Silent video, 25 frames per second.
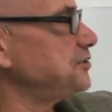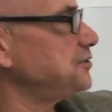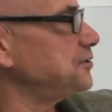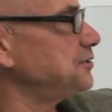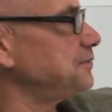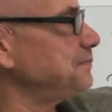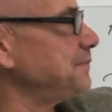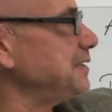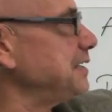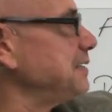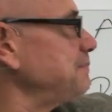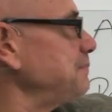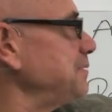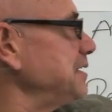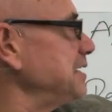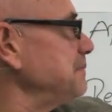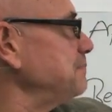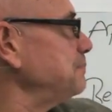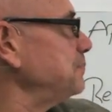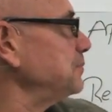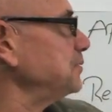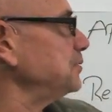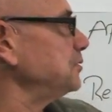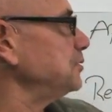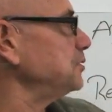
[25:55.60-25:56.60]
to meet
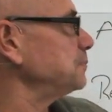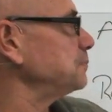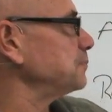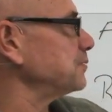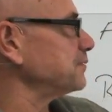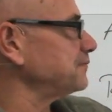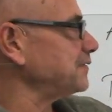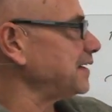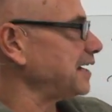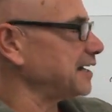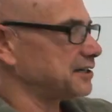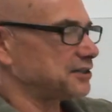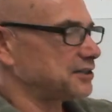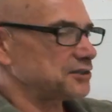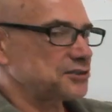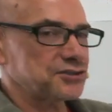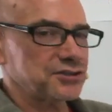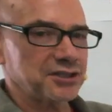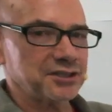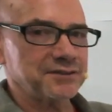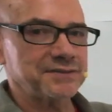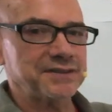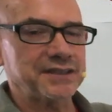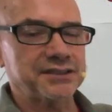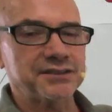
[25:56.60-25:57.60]
people who provide a
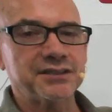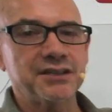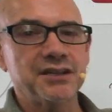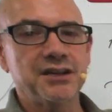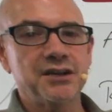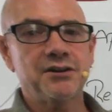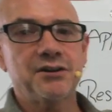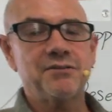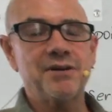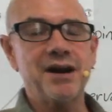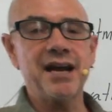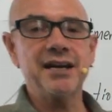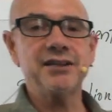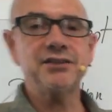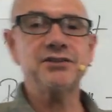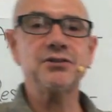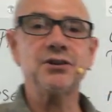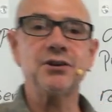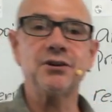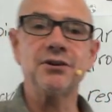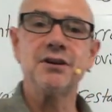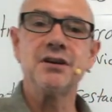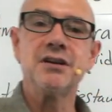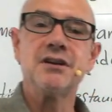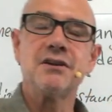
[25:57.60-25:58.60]
service, right?
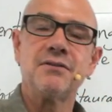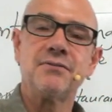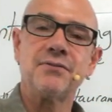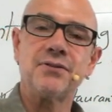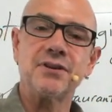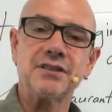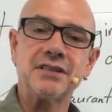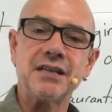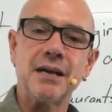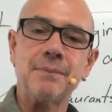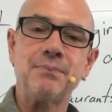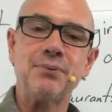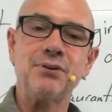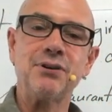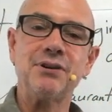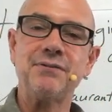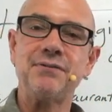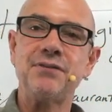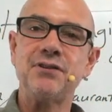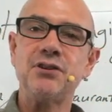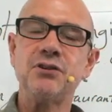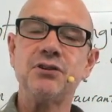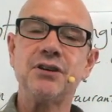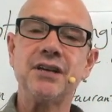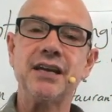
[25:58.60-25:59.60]
So, for example,
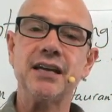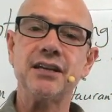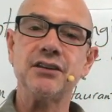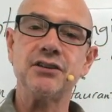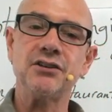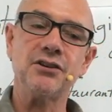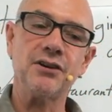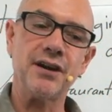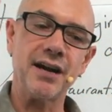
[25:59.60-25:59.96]
if you get your